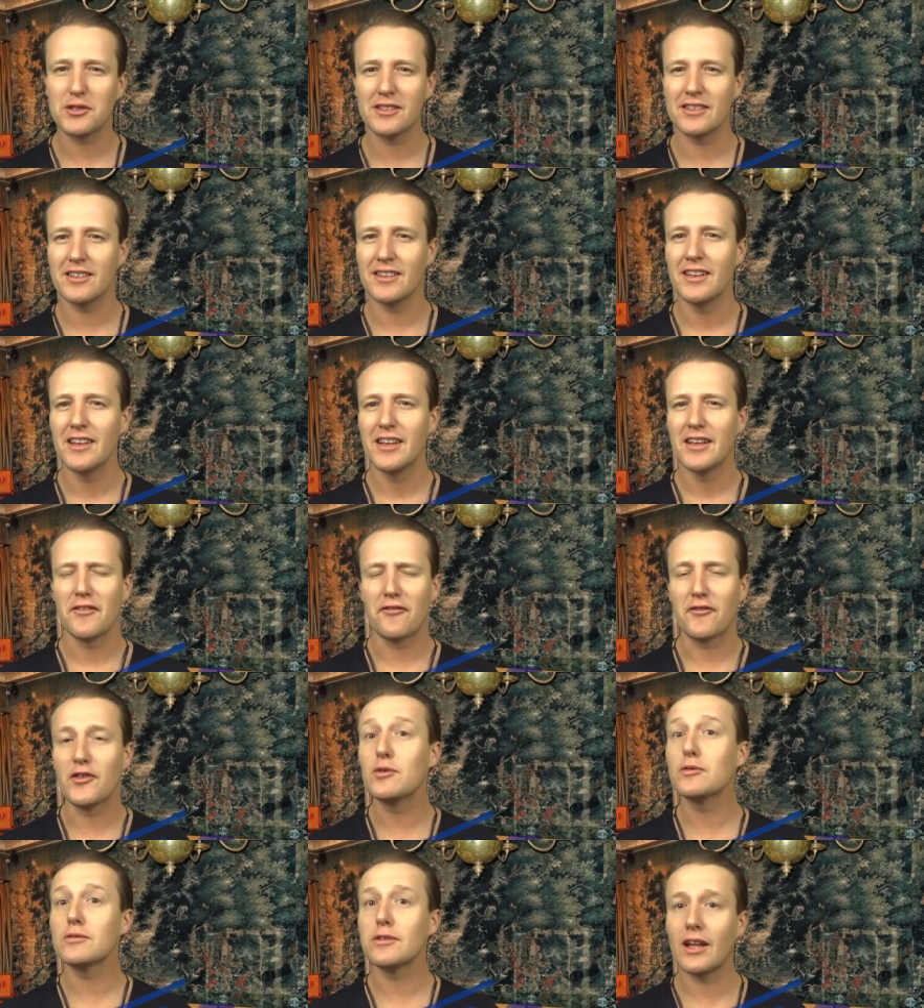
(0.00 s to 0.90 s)
to,
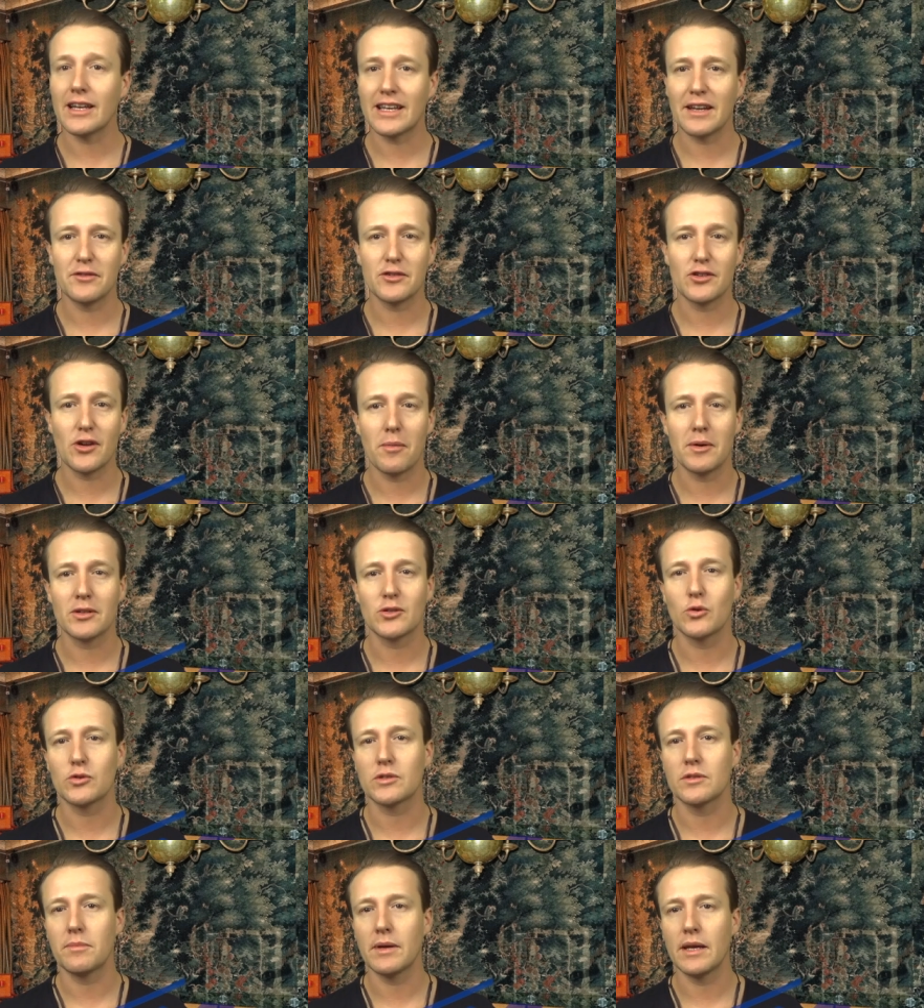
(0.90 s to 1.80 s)
feels like every time I
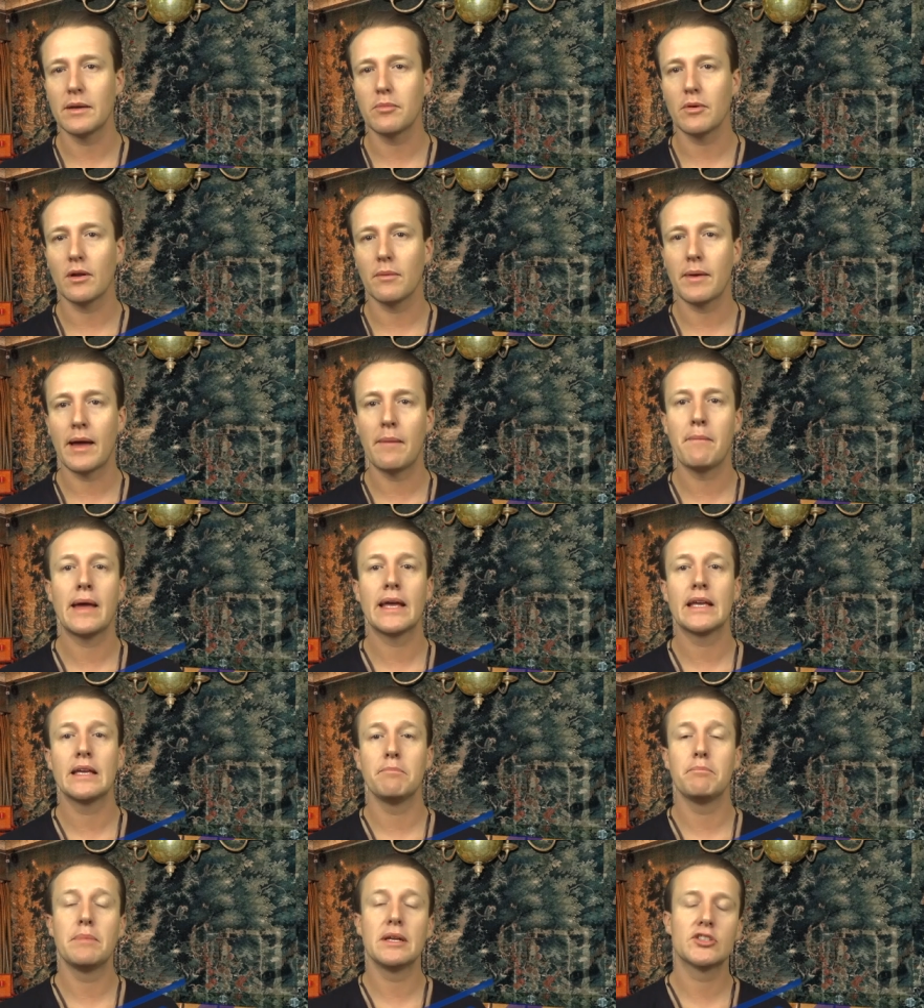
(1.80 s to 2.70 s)
talk to people about
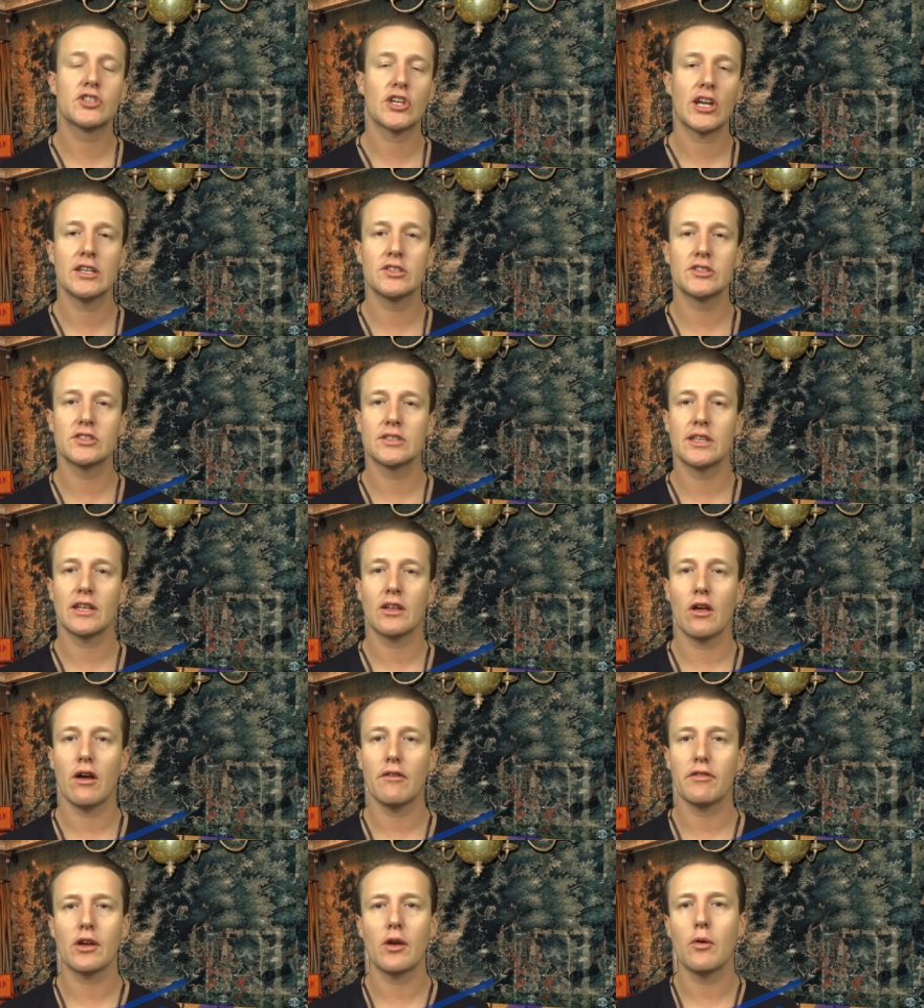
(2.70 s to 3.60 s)
making big changes in their
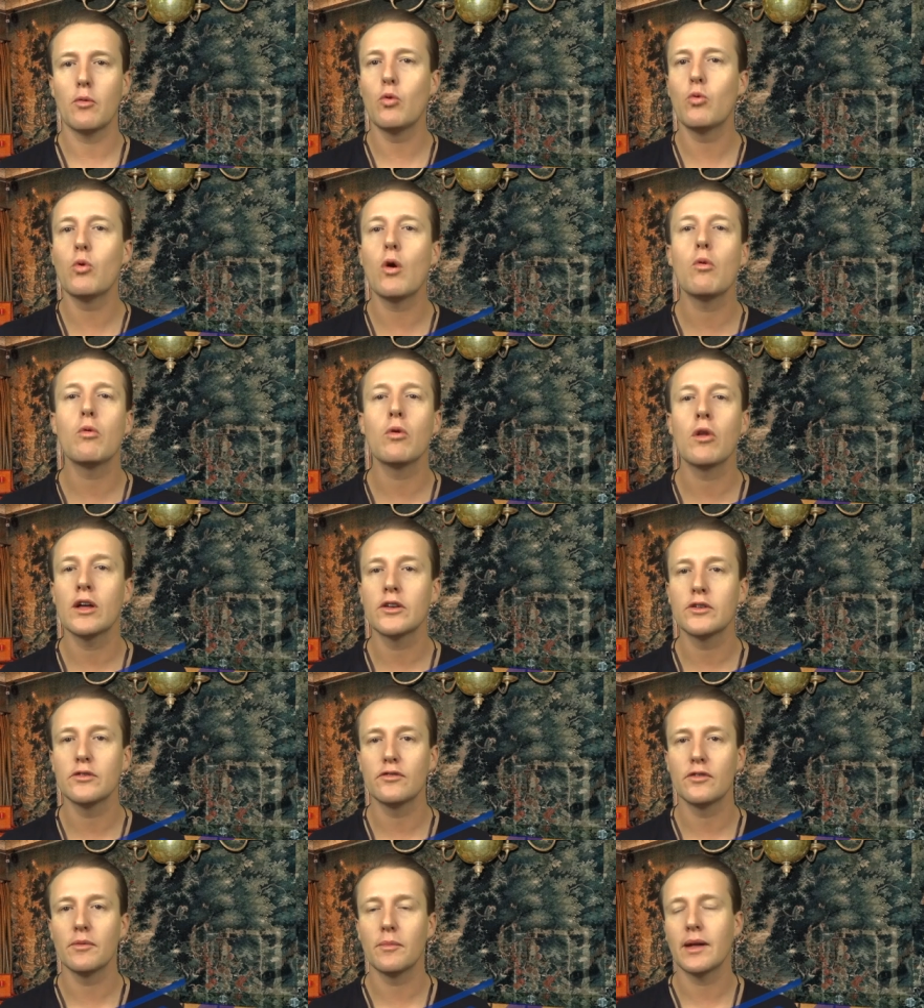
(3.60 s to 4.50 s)
life, they go, what will I
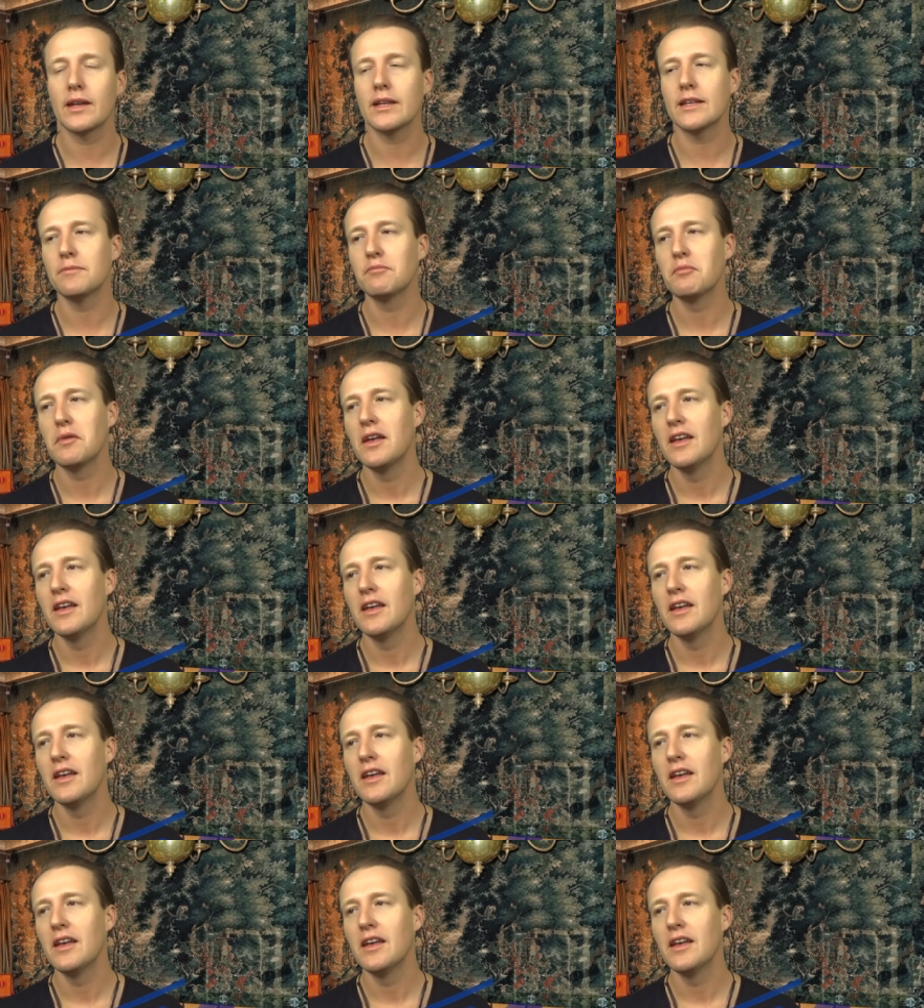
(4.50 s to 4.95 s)
do for money?